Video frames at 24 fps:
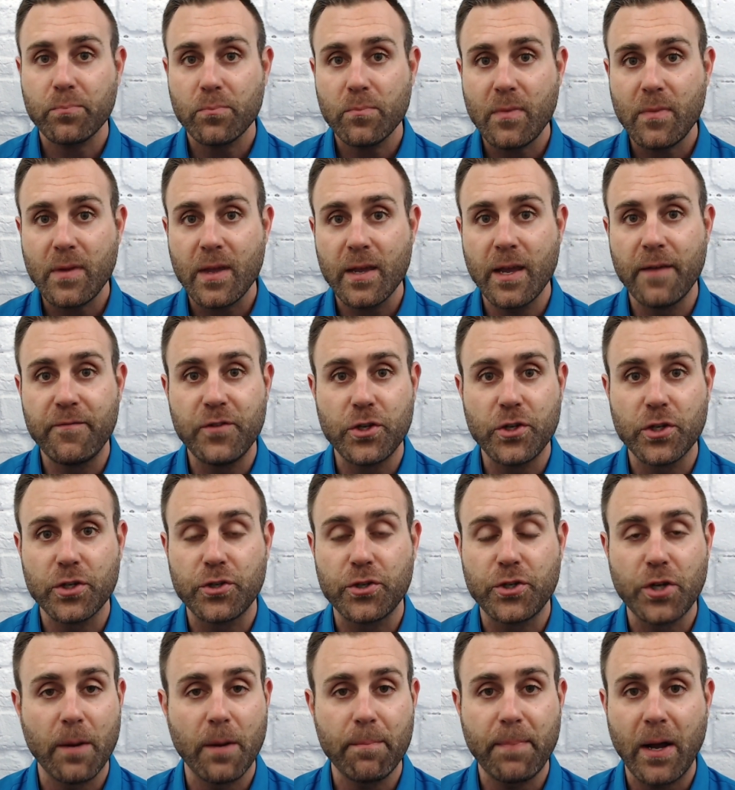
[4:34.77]
if you just
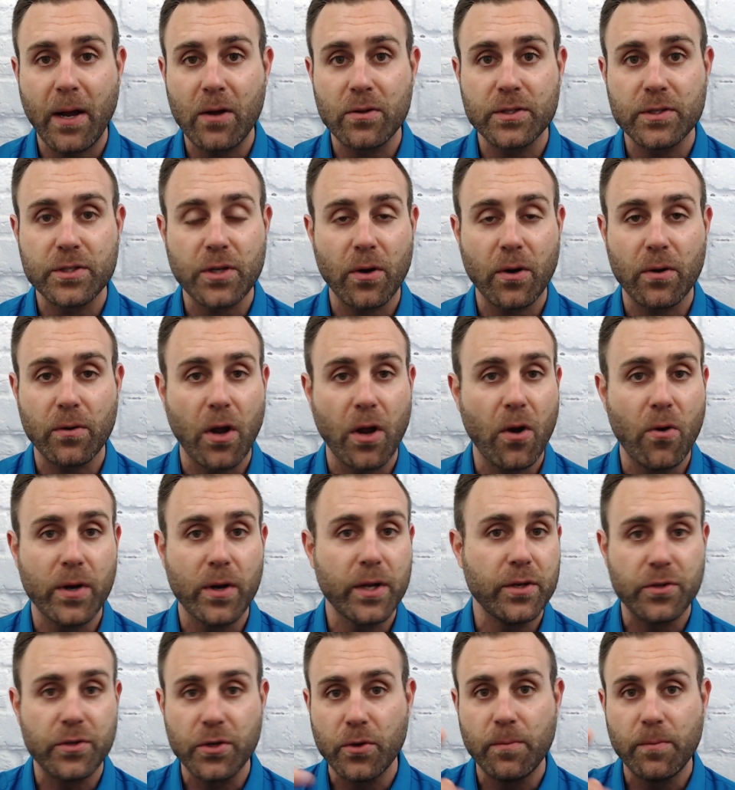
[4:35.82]
jump out and start going
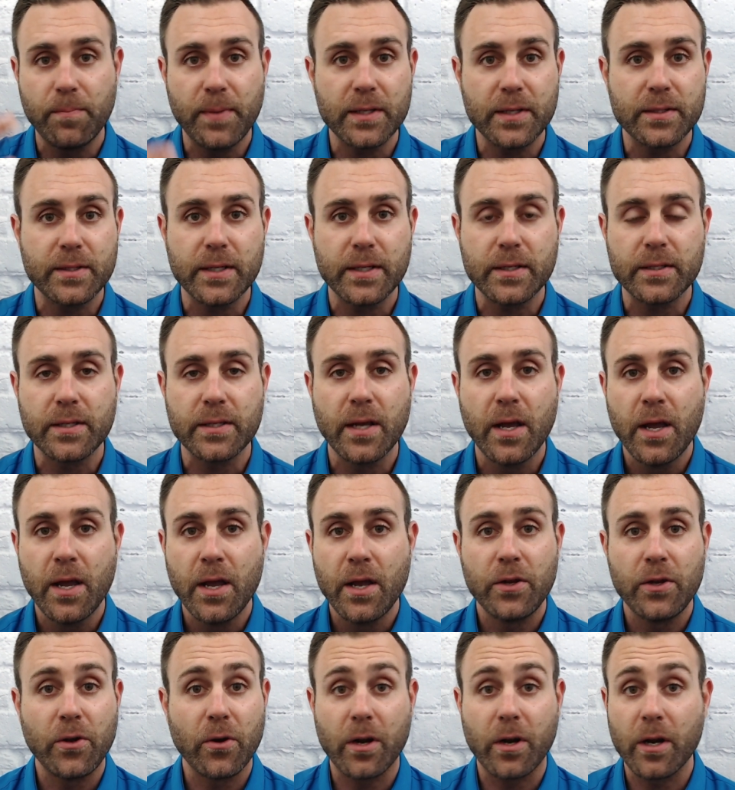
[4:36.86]
and doing business,
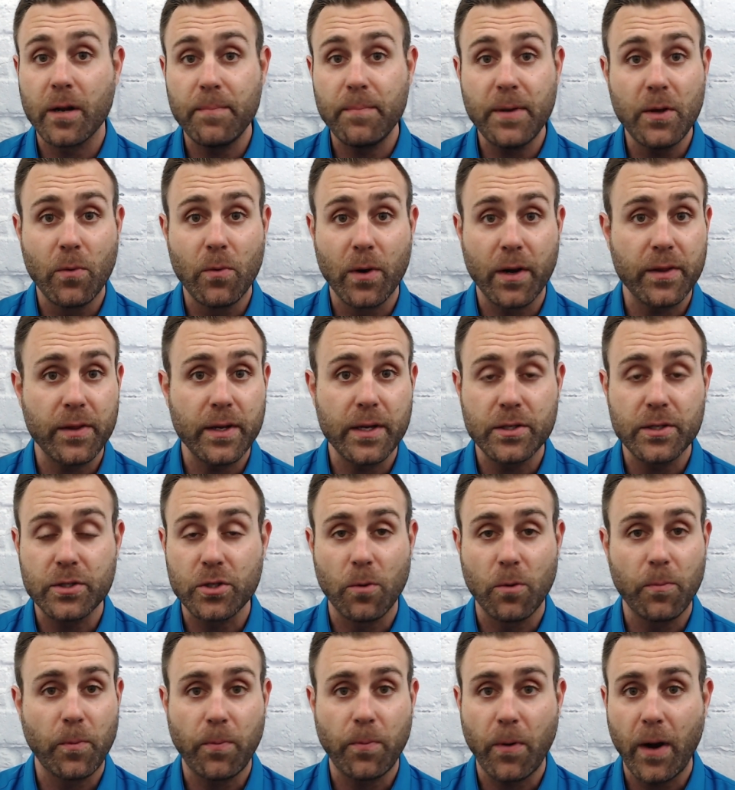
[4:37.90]
you're going to be one of these, sole
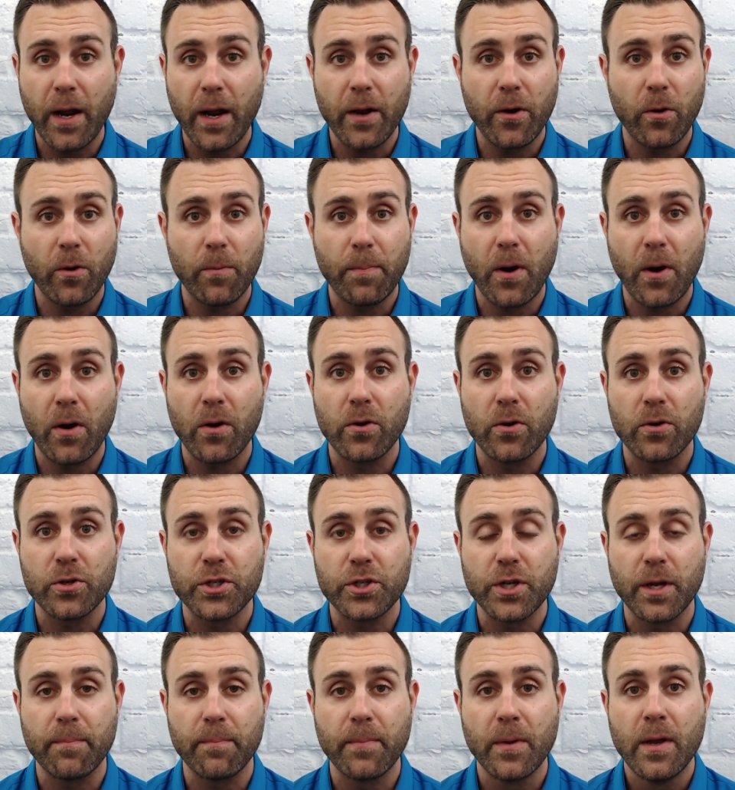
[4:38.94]
proprietor or
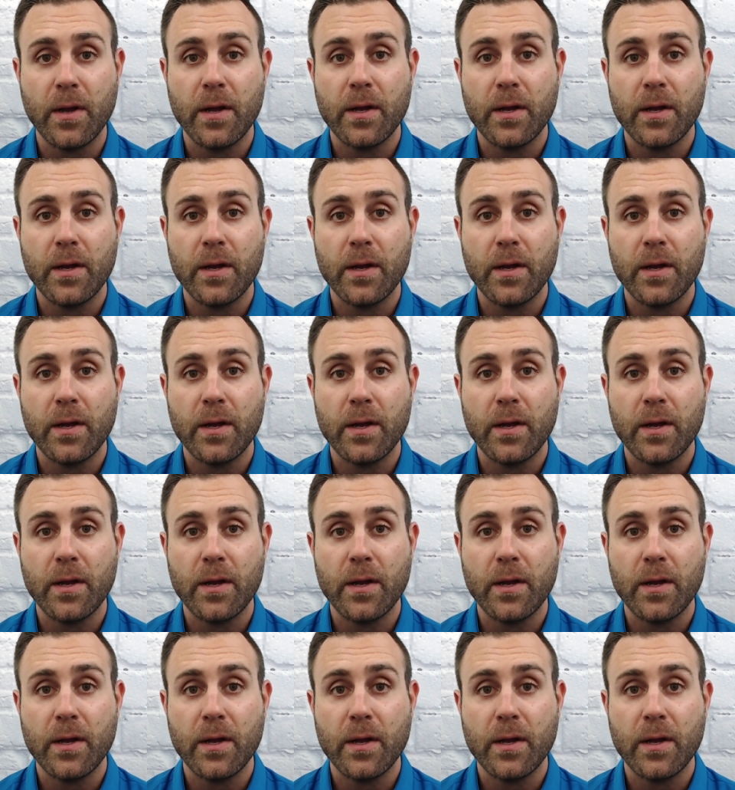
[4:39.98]
partnership.